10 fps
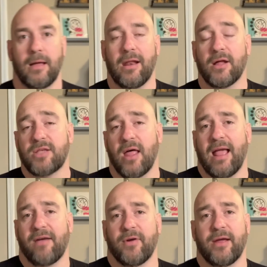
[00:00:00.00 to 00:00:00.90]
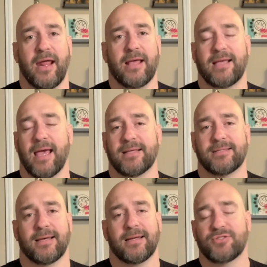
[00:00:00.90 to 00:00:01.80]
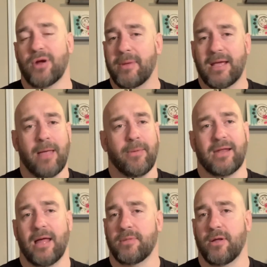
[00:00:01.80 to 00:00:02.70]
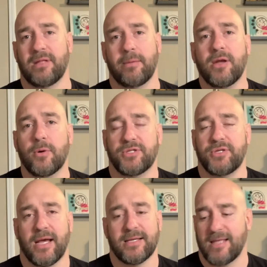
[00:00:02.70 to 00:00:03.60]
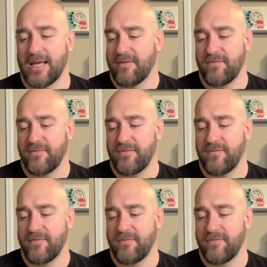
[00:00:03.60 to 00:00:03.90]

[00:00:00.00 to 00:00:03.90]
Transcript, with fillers: I know, that's all I got for you today, guys. Uh, drop me a comment down below and let me know what you guys think.